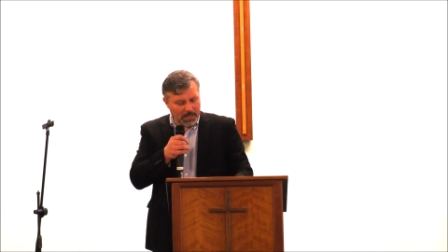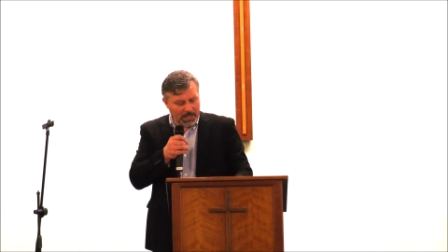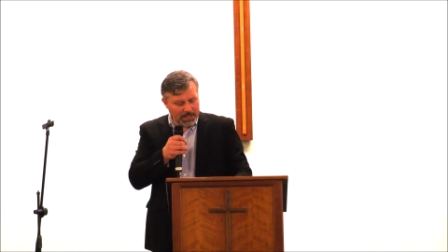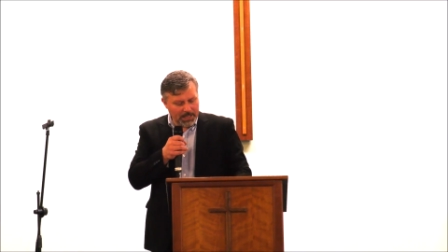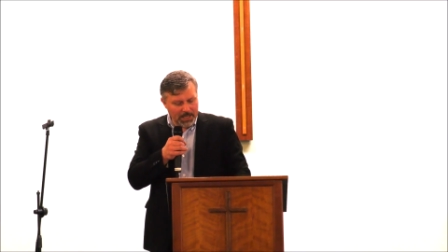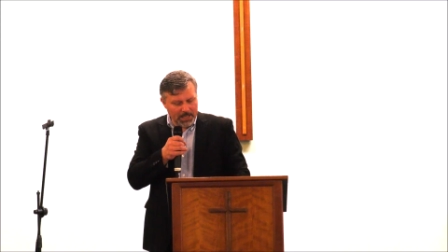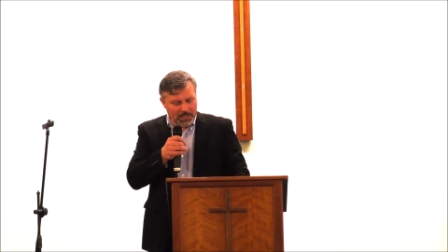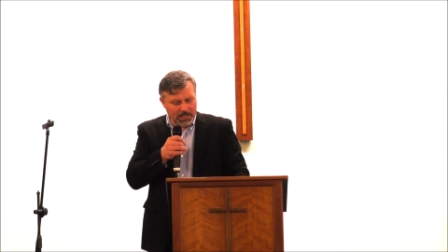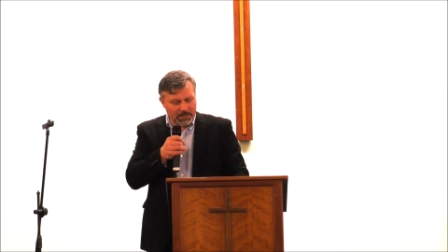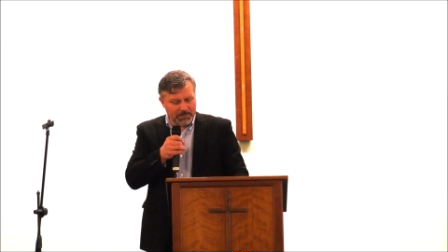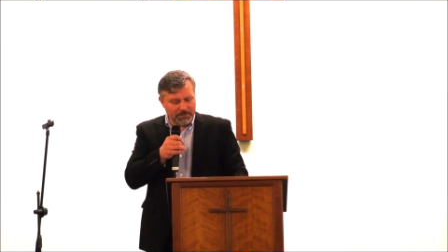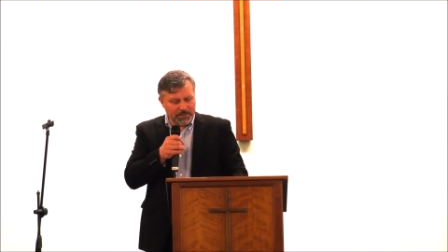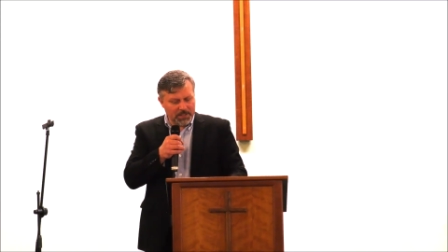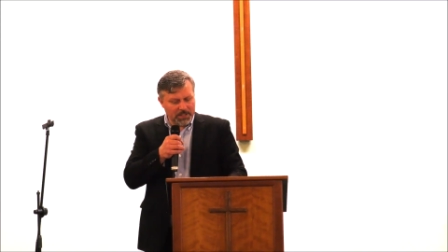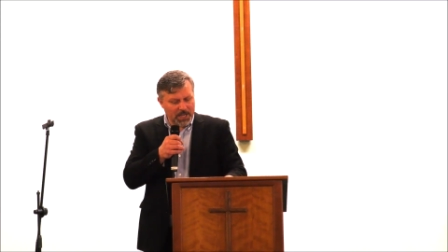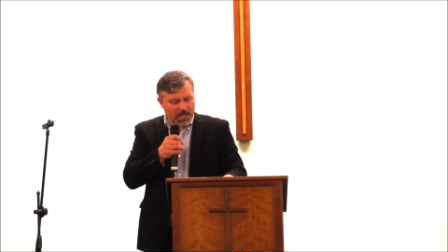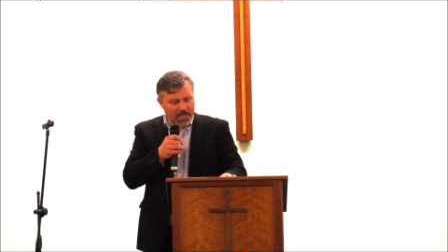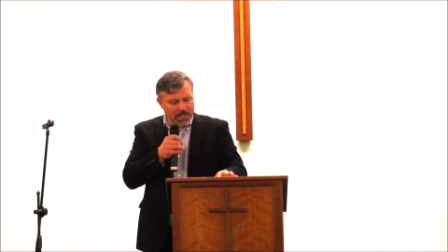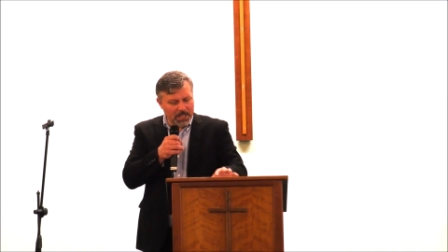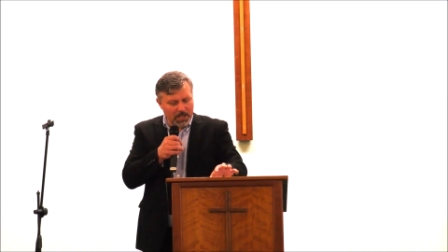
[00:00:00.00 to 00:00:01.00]
at the end of the
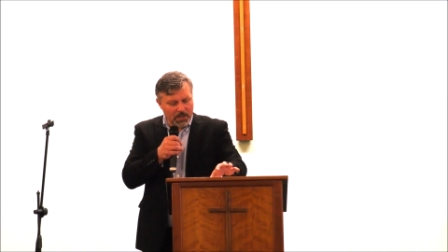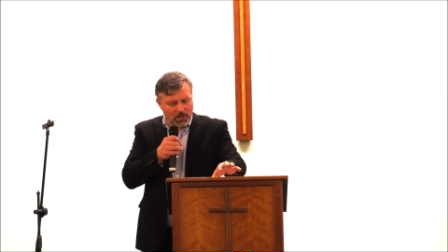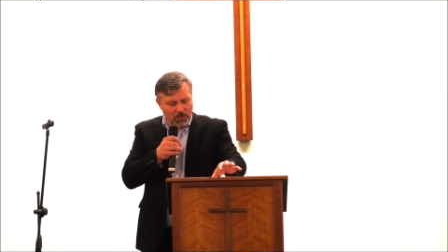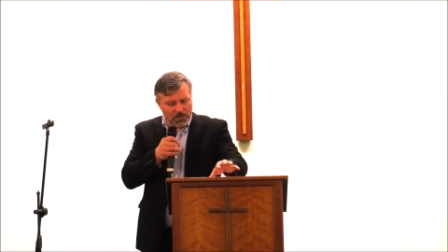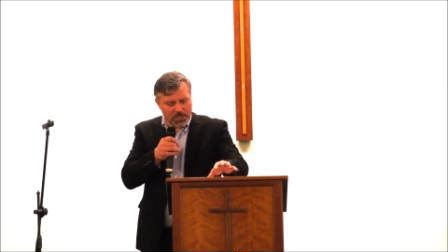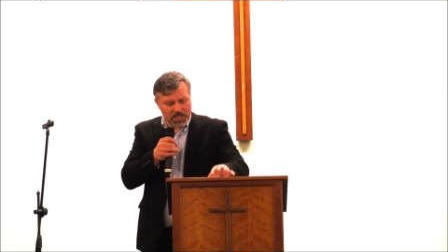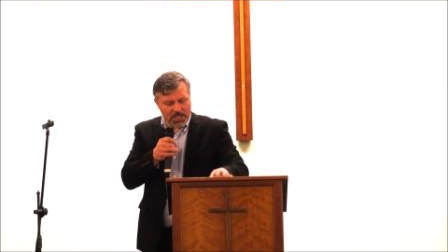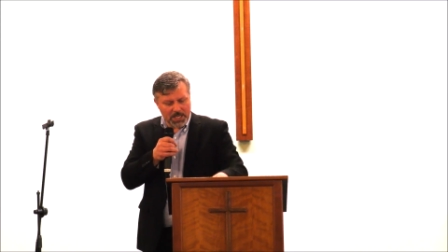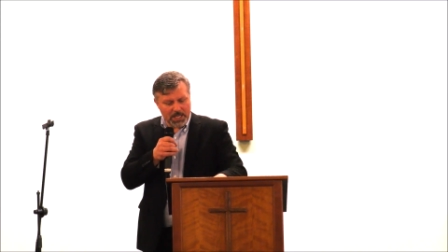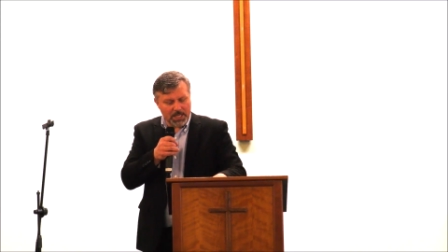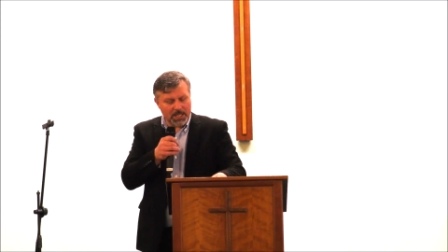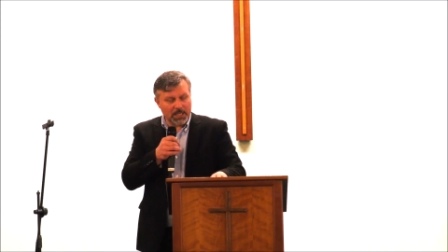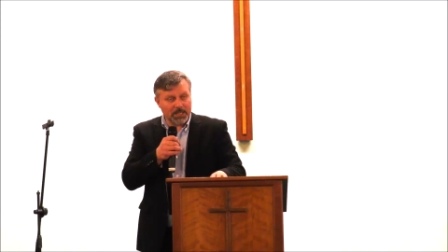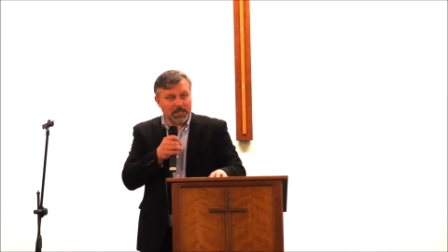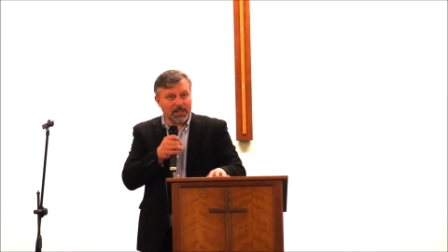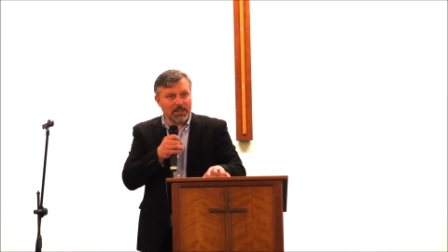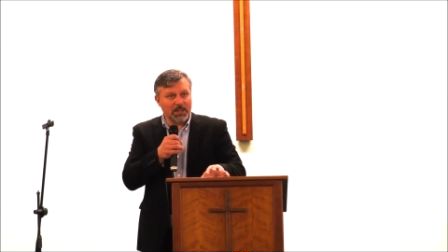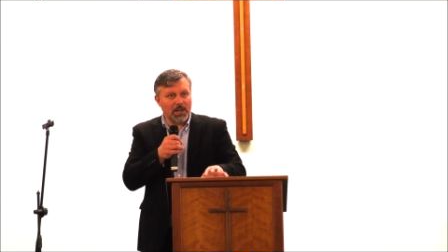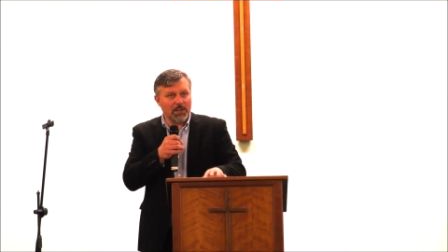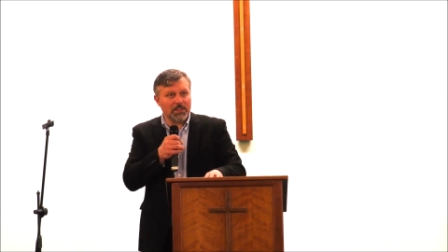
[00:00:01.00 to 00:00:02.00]
day, that you'll see
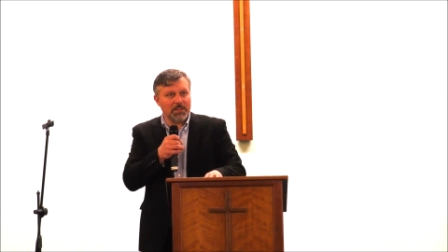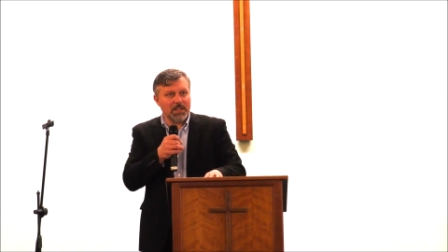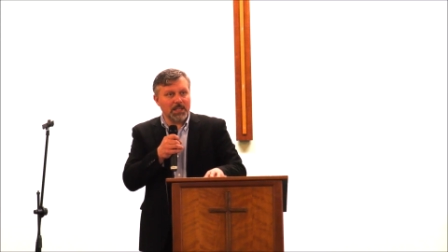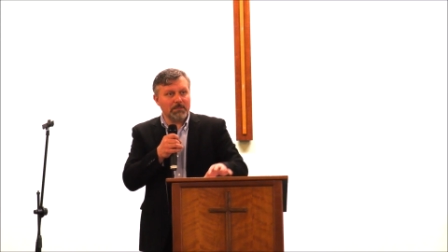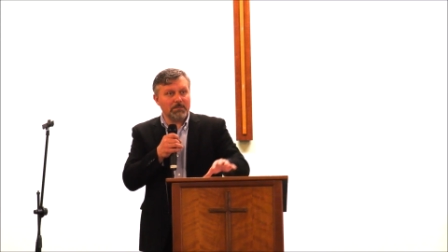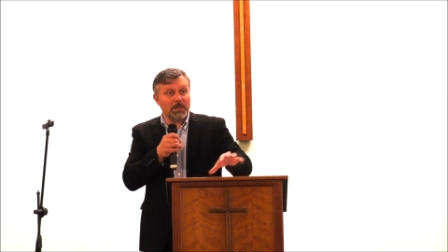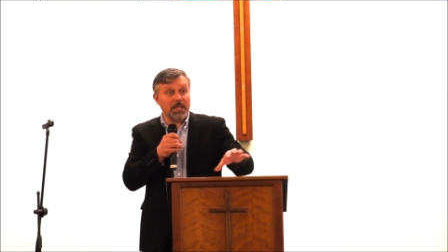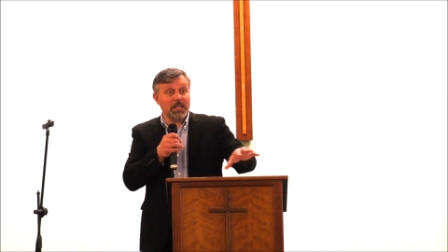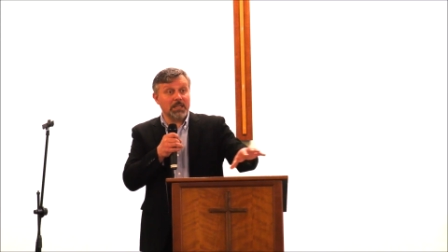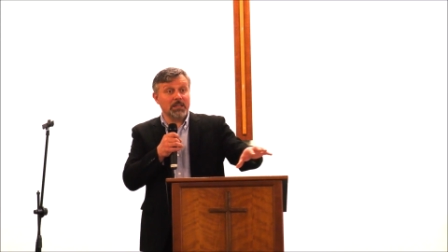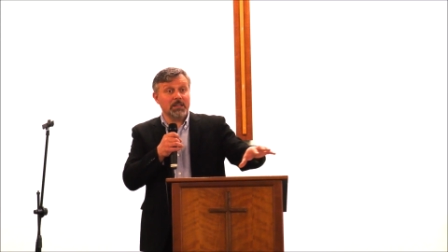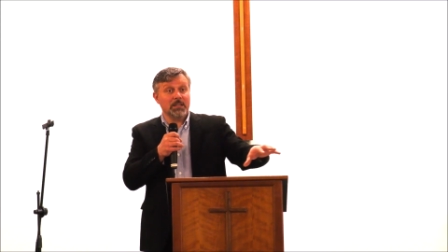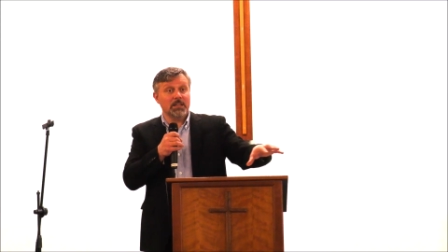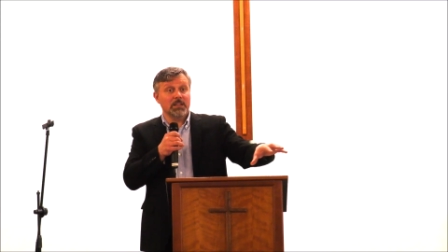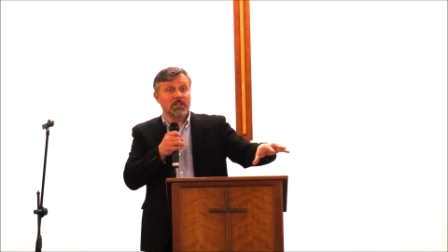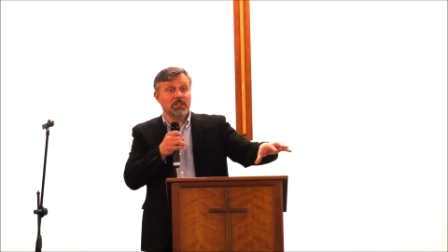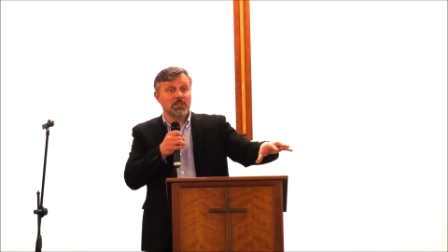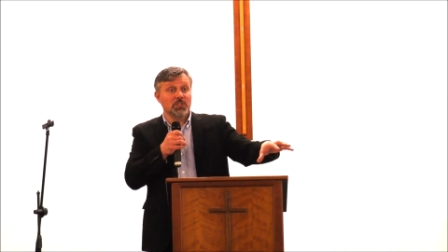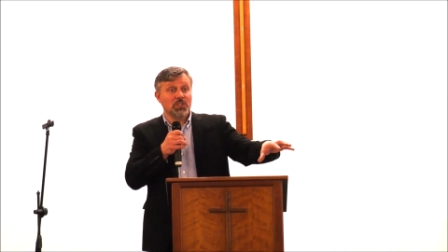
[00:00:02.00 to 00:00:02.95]
that nothing been